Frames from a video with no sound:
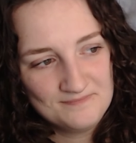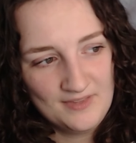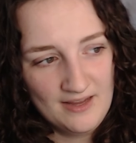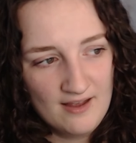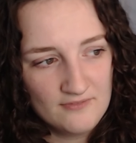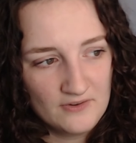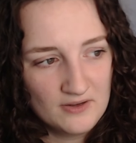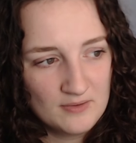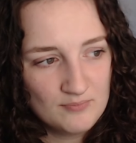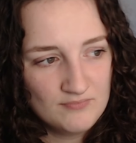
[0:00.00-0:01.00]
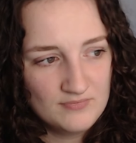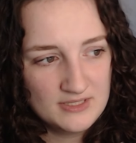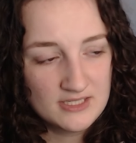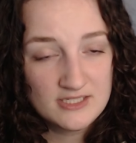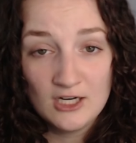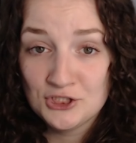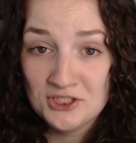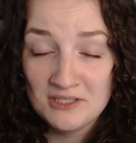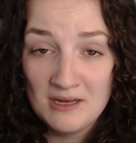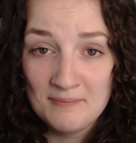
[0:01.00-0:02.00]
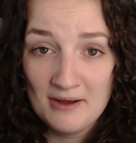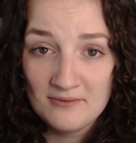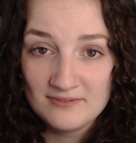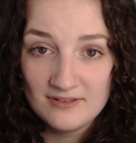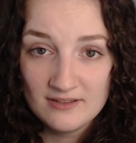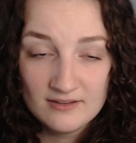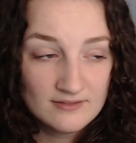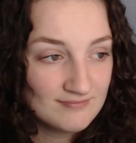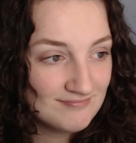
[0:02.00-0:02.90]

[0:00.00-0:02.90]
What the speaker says: They have a discussion about the